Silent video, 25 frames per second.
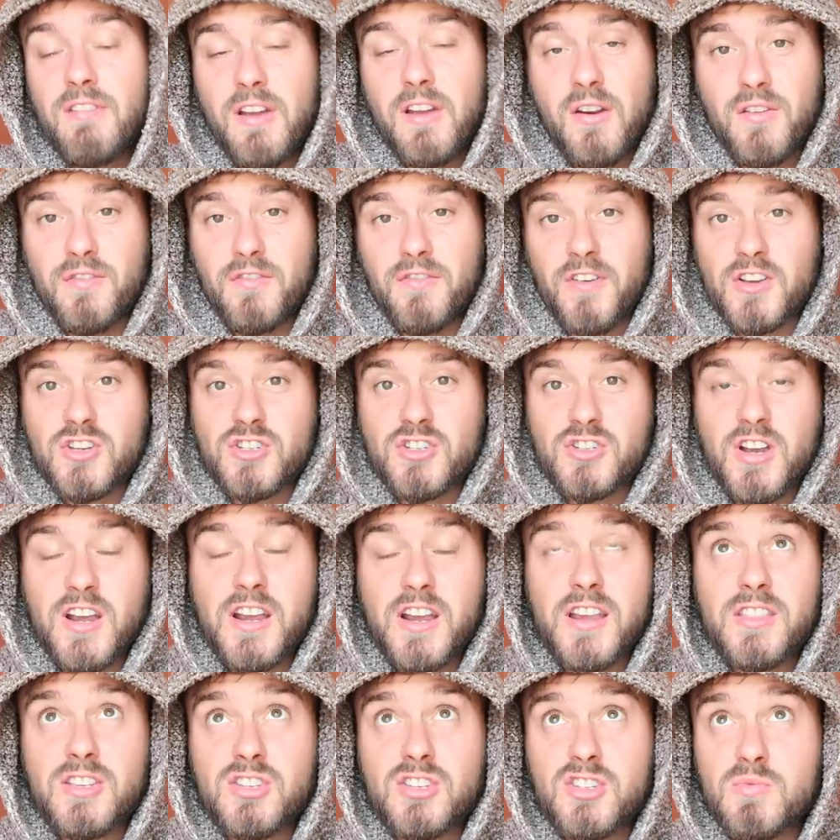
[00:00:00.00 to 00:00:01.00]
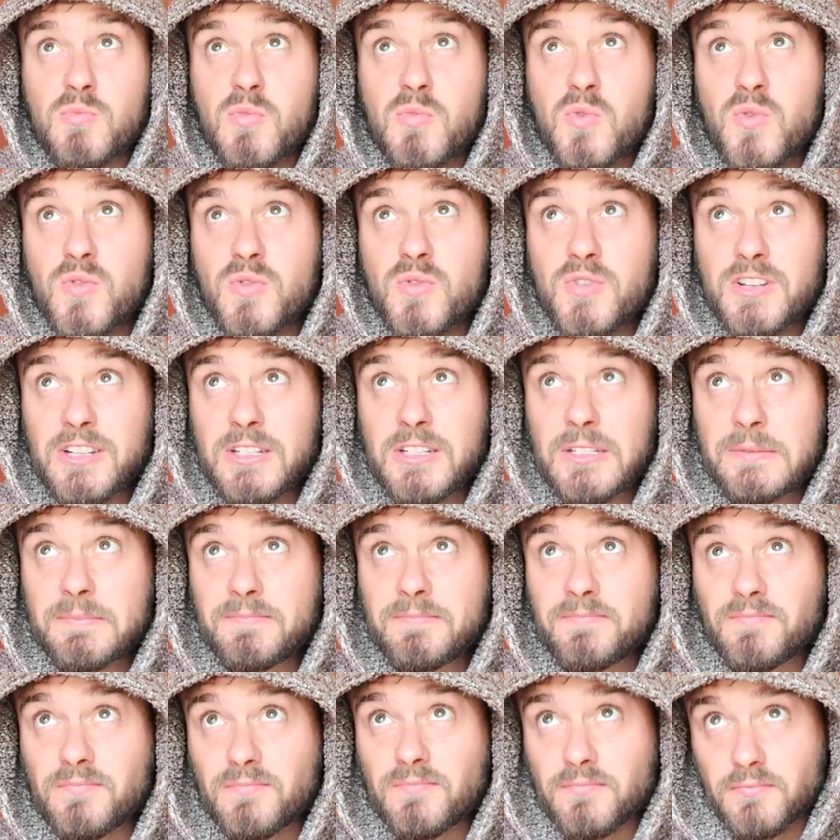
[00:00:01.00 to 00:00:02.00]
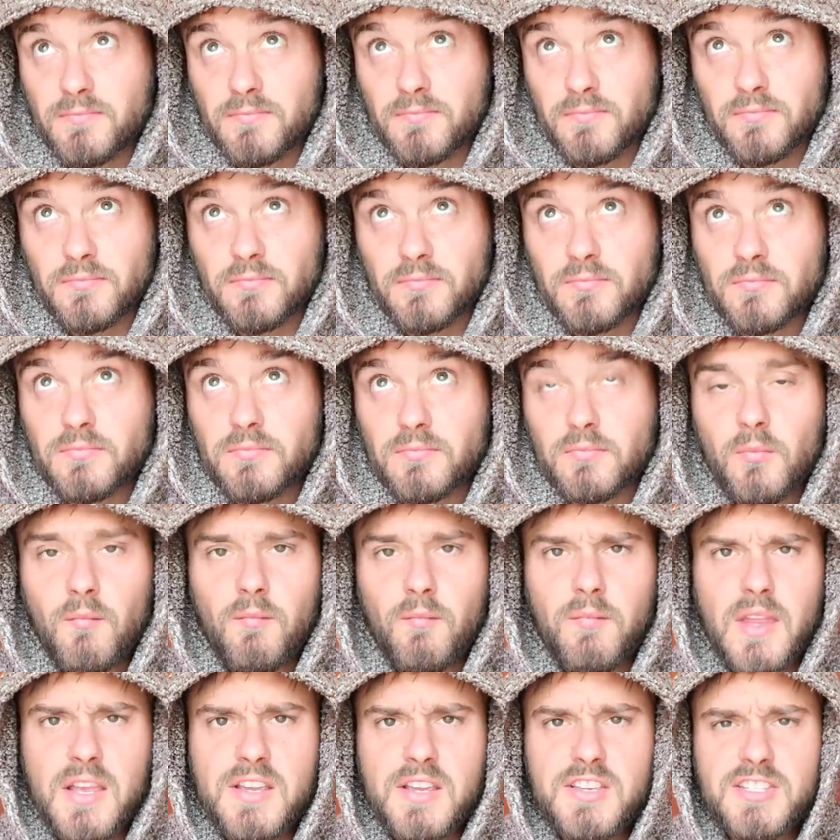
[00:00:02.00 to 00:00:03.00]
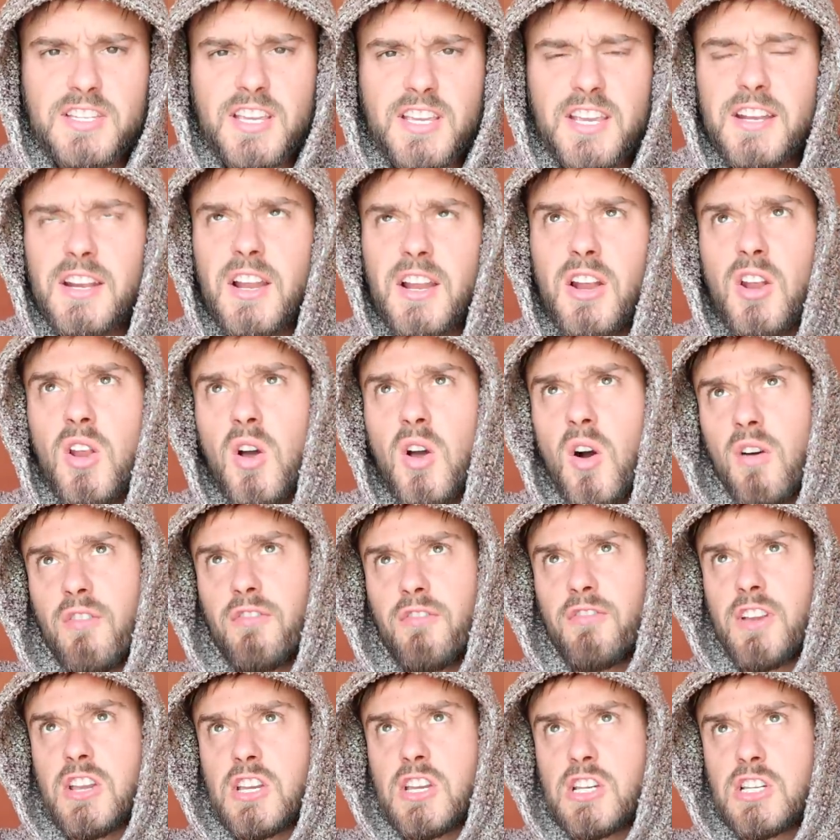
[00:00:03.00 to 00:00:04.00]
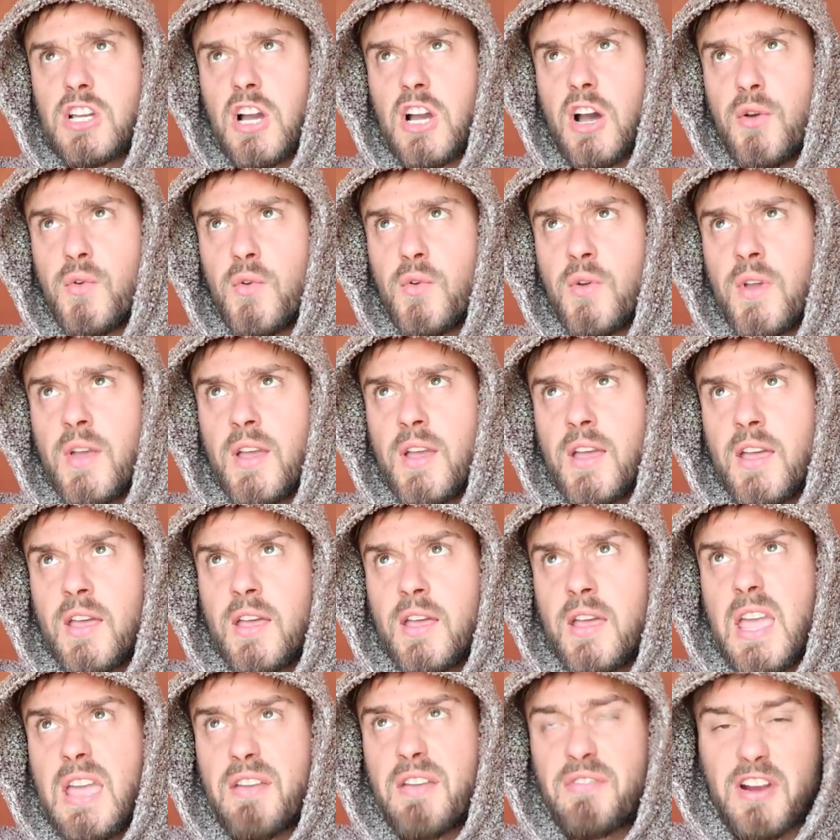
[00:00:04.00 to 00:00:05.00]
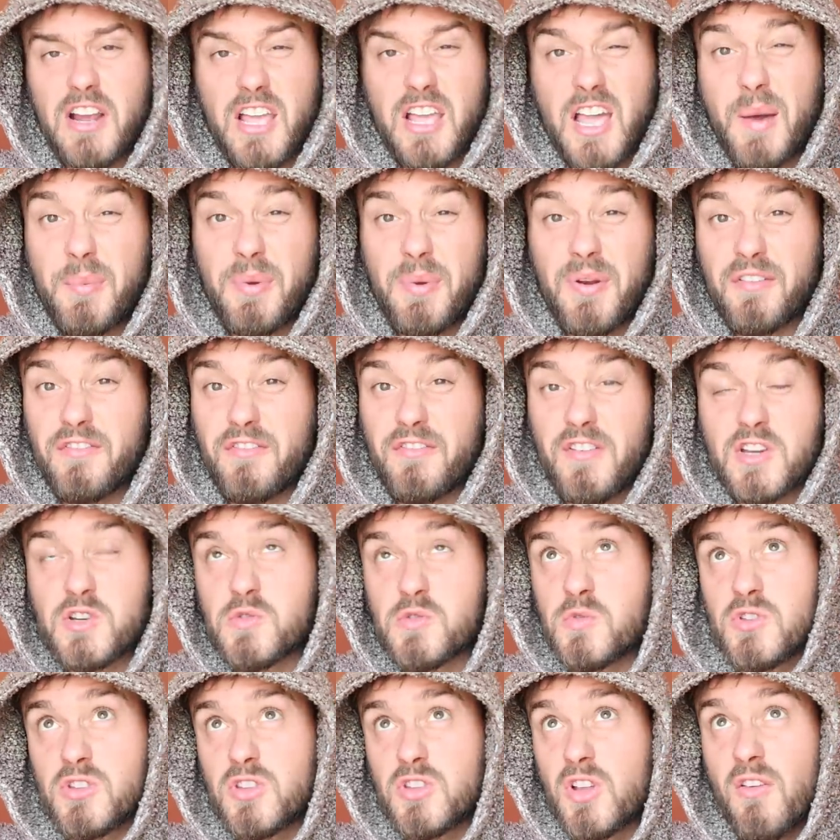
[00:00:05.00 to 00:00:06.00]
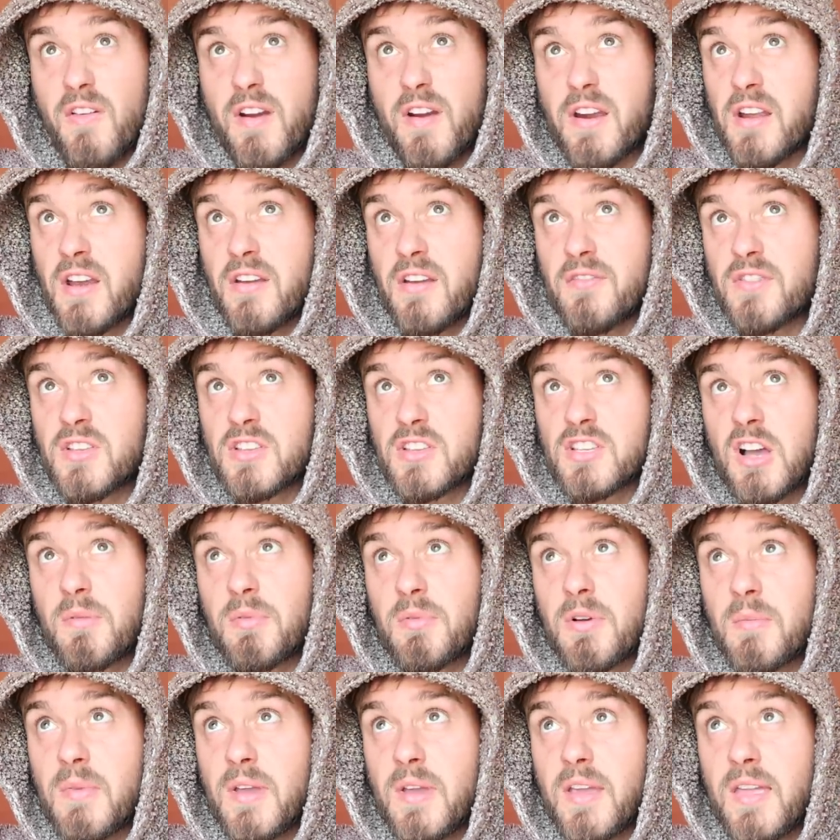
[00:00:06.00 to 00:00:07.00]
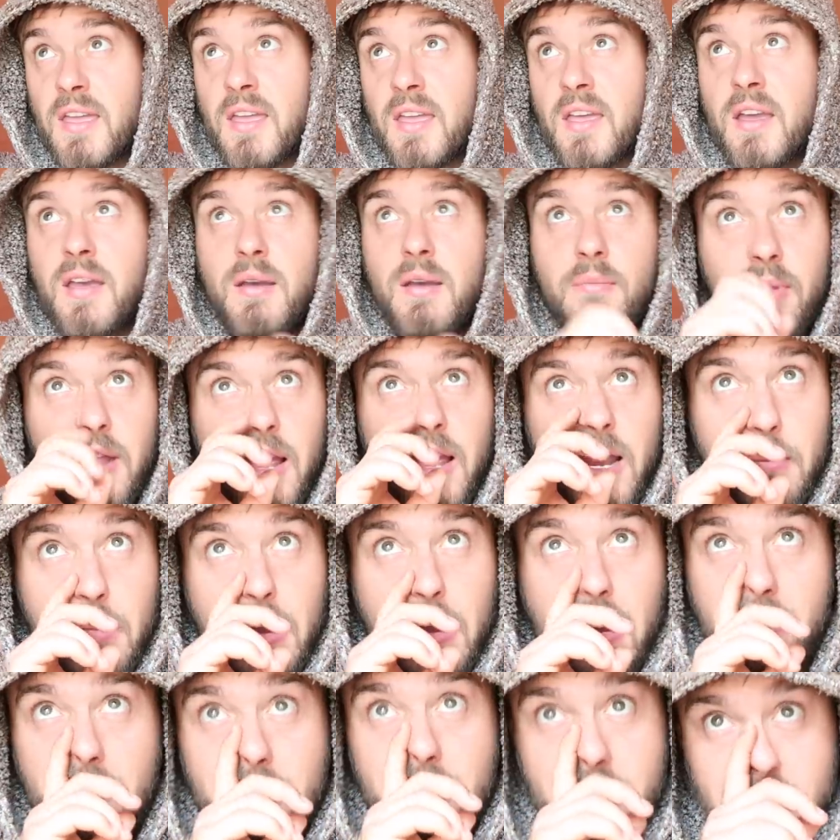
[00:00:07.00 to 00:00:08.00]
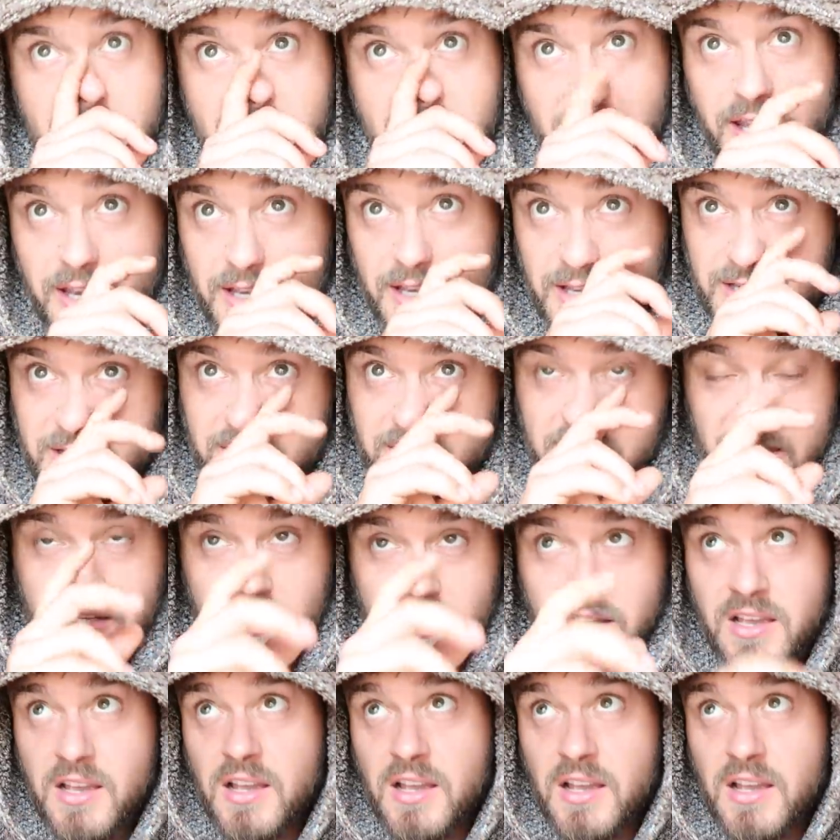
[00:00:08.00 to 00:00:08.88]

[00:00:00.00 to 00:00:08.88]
Very frustrating this morning, seeing a lot of fish show, even a couple of fish were directly over the top of me, playing about with zigs,